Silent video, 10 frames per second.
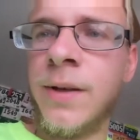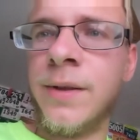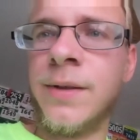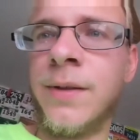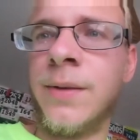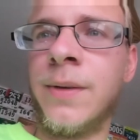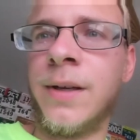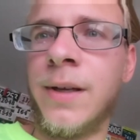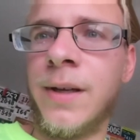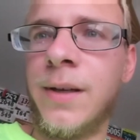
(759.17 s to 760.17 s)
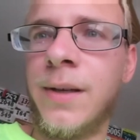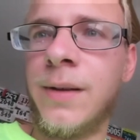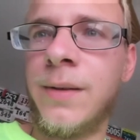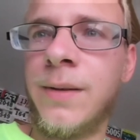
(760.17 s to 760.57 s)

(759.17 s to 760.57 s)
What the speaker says: is it okay